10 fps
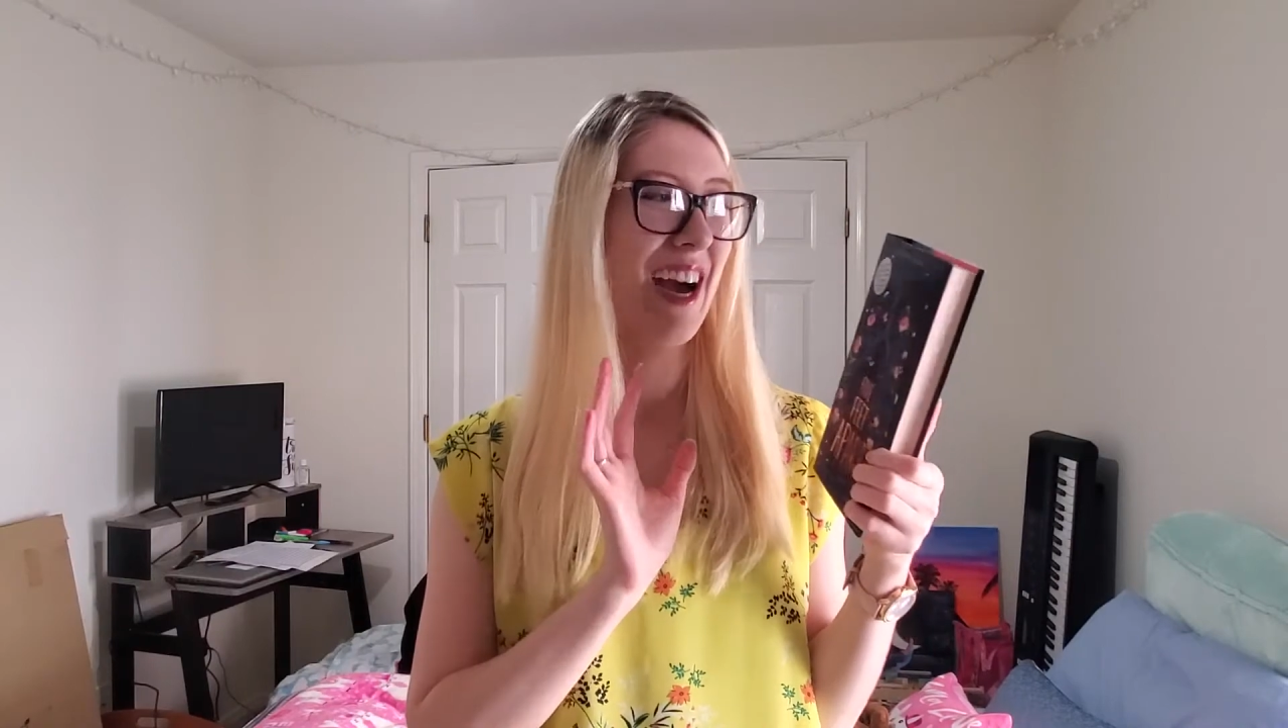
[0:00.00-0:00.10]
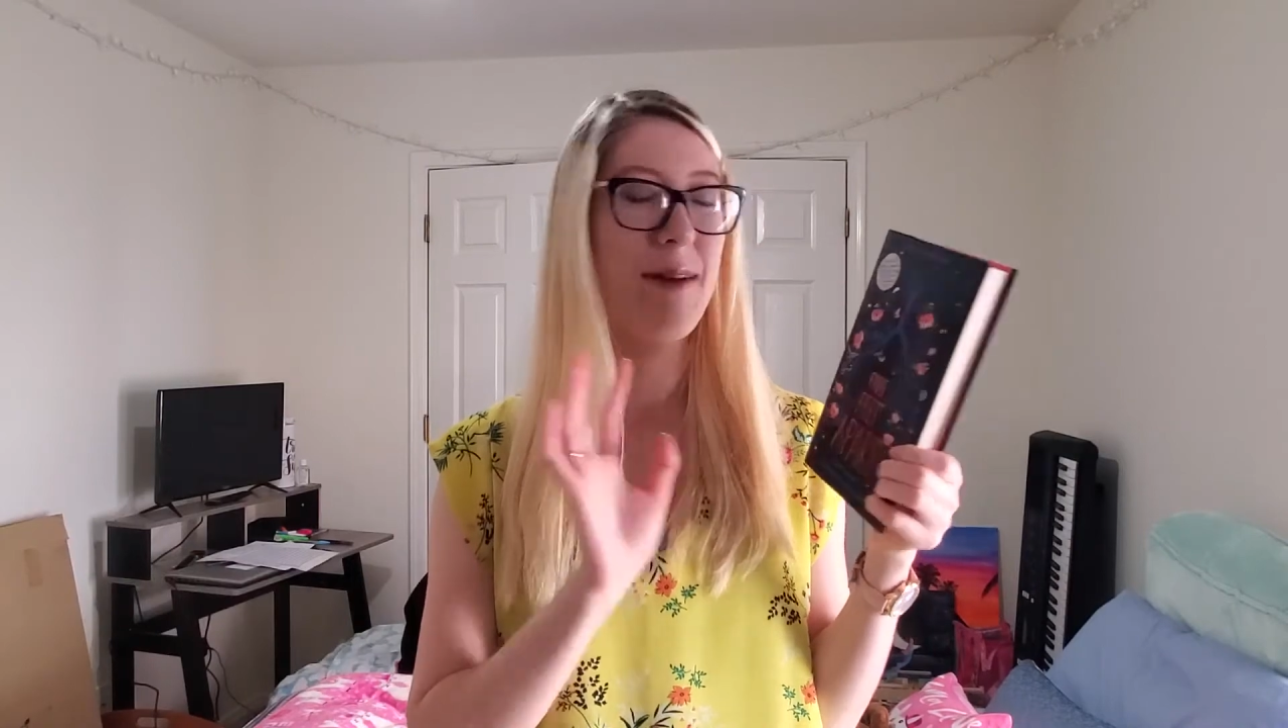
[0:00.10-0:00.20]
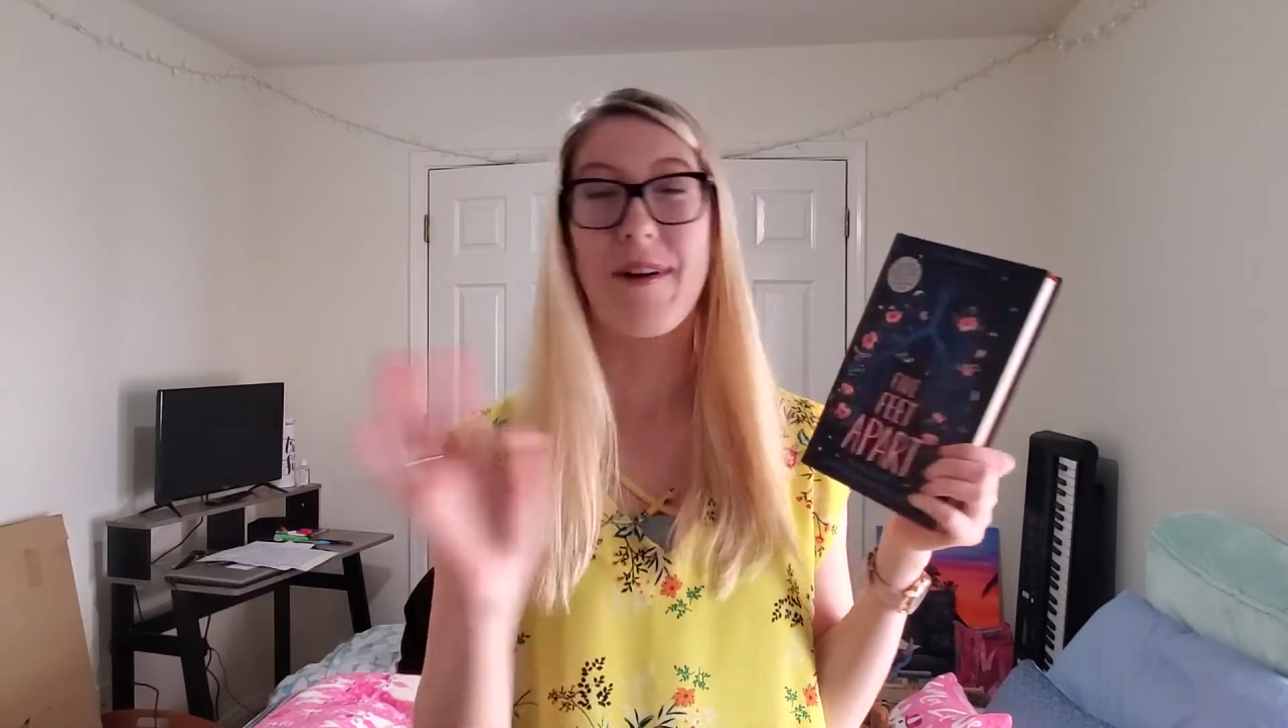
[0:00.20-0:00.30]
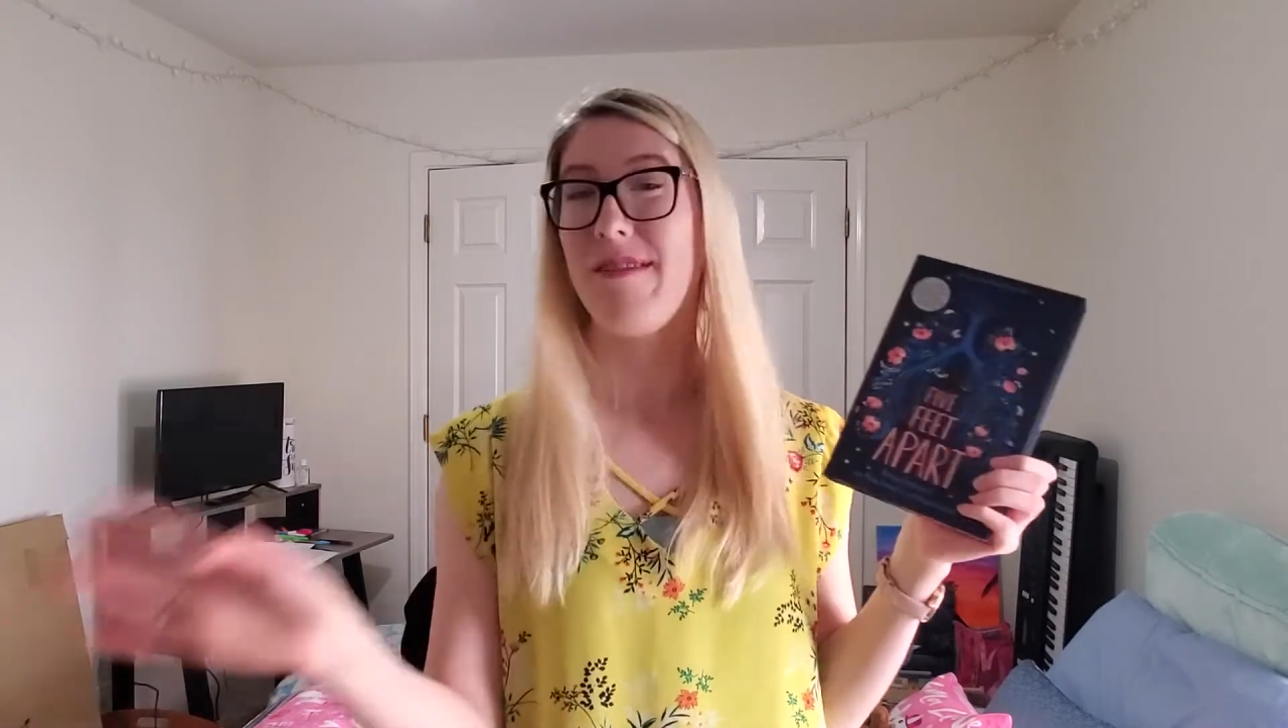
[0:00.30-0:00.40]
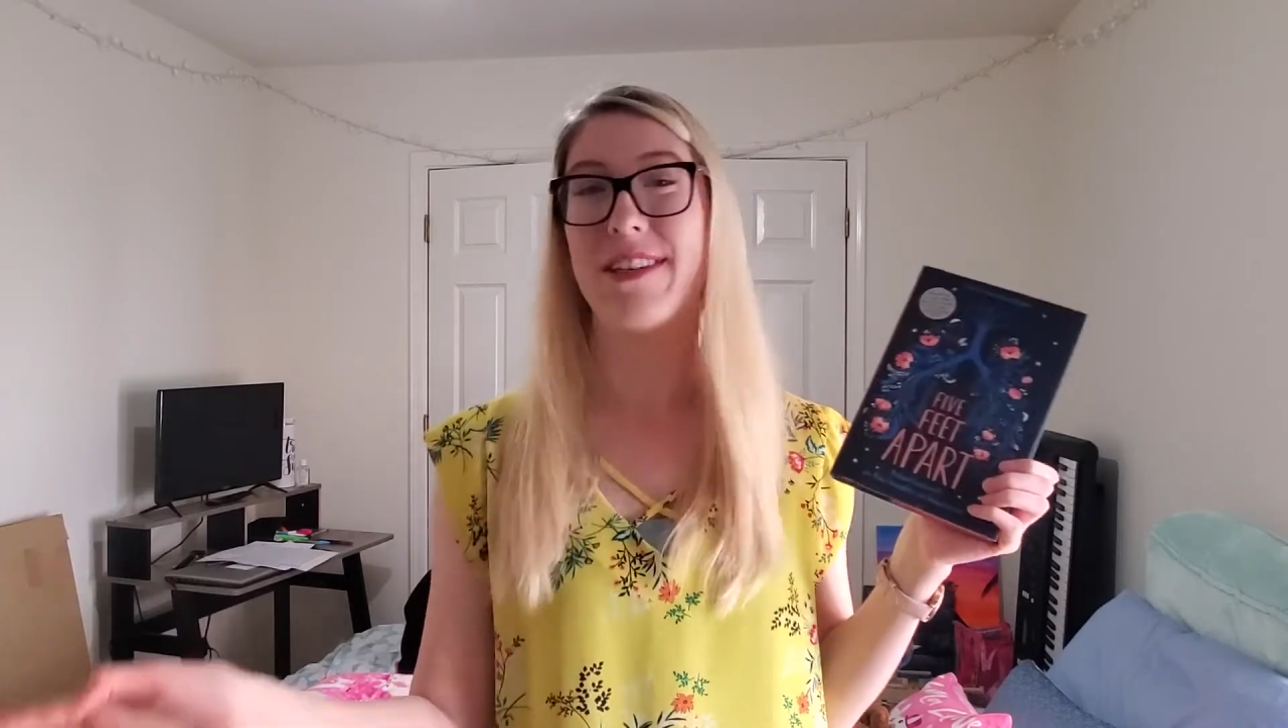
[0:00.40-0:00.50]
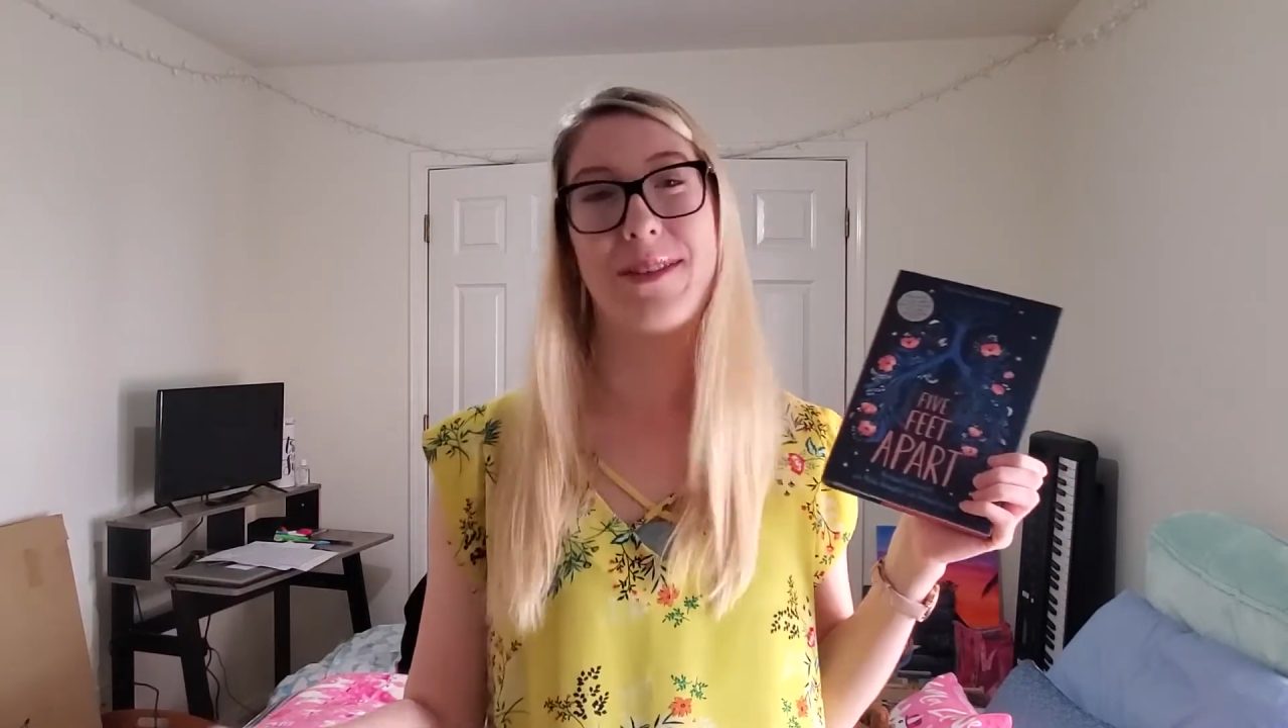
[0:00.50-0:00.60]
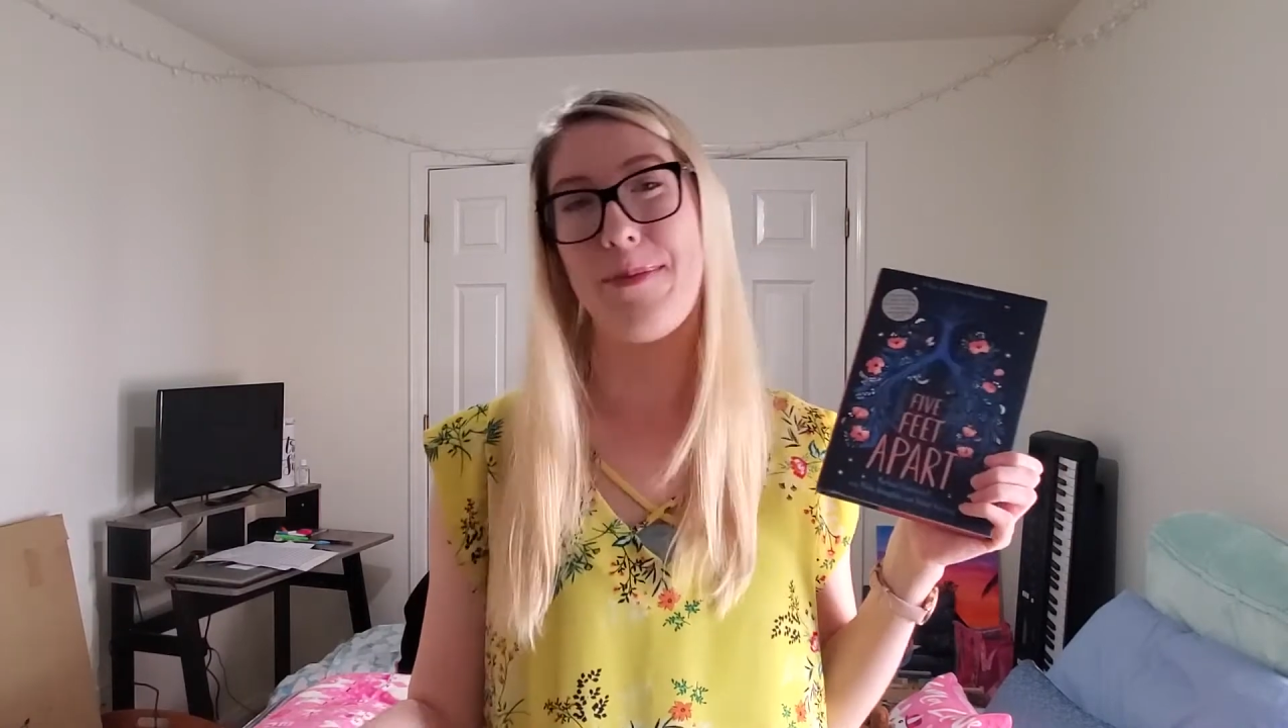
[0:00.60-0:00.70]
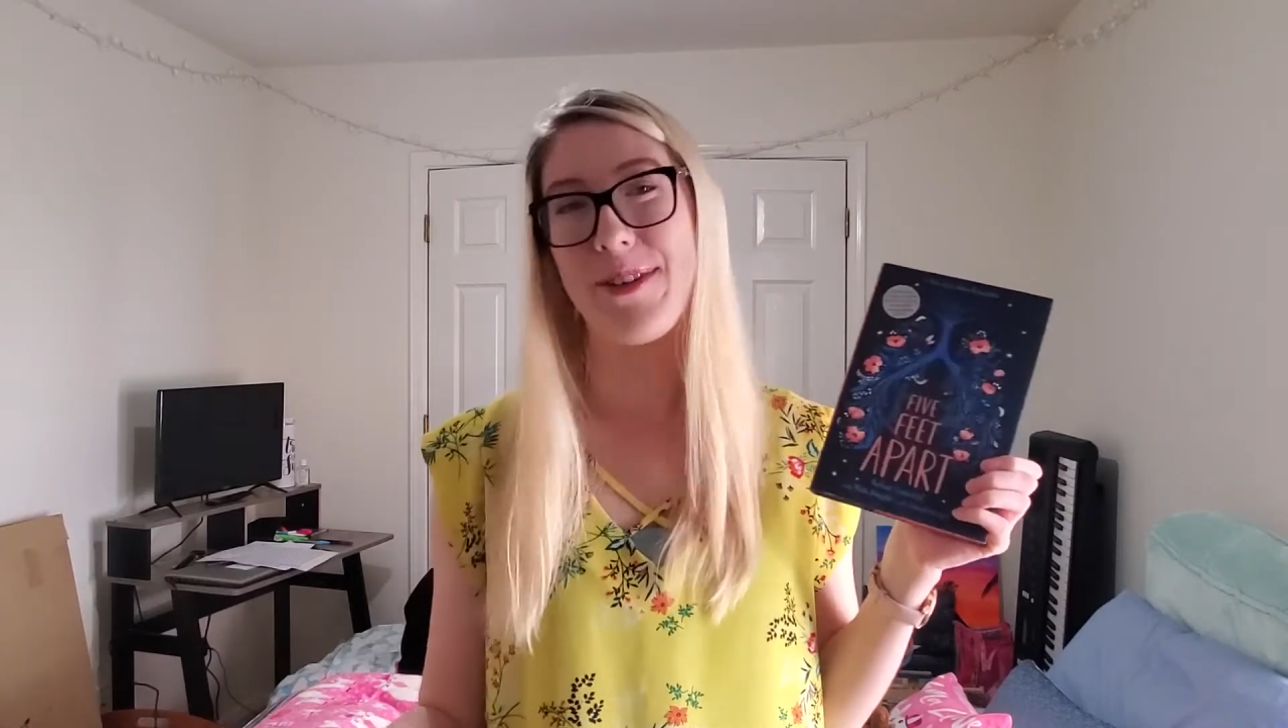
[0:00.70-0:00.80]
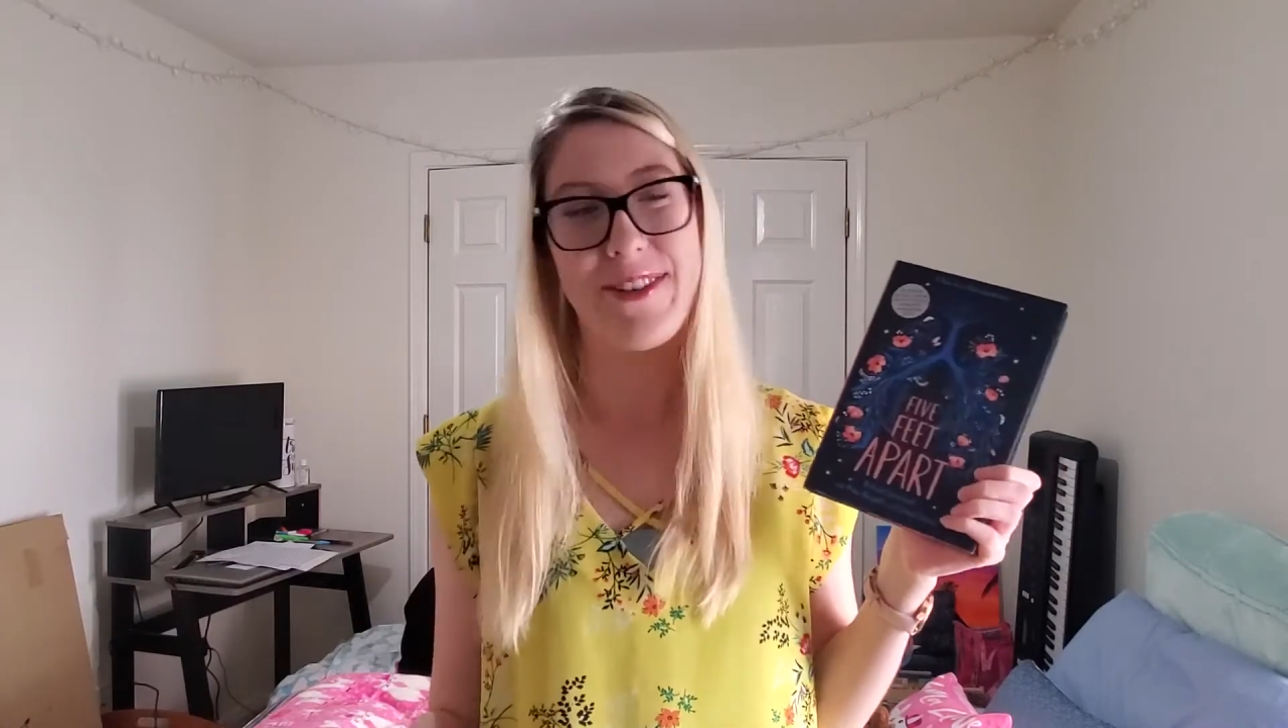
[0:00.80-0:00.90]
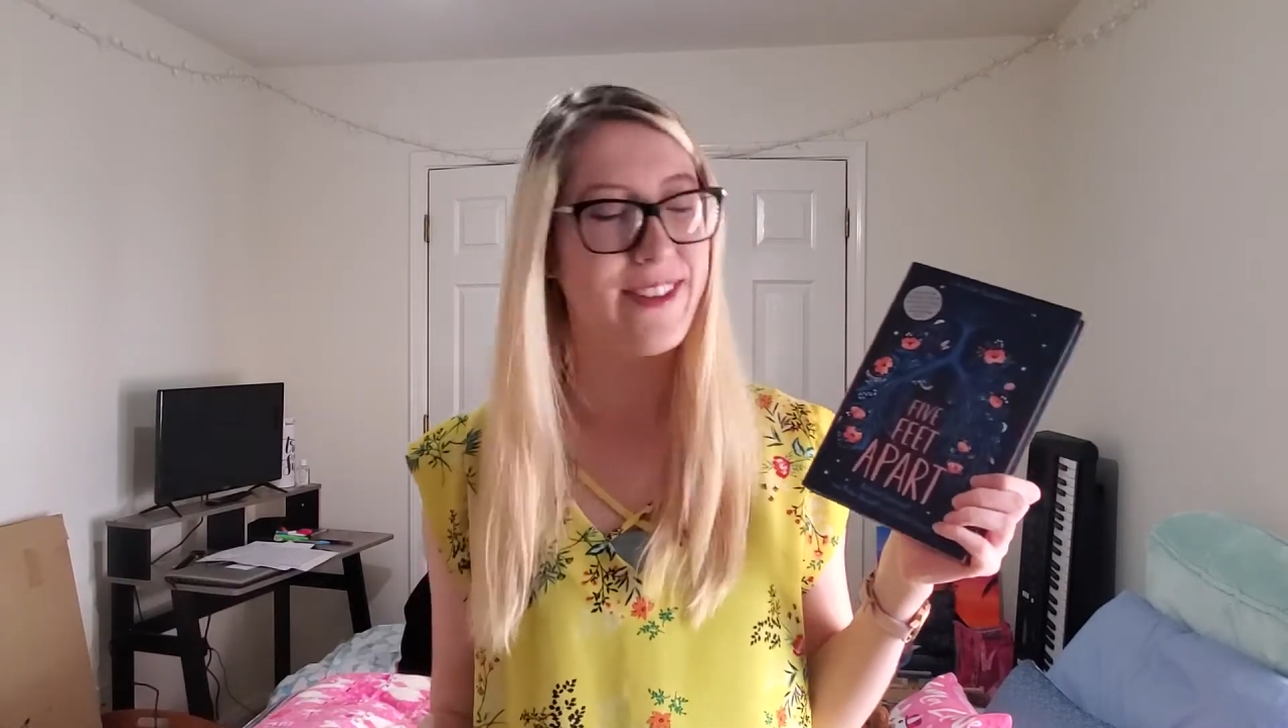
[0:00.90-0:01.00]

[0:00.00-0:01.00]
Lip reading: I probably just butchered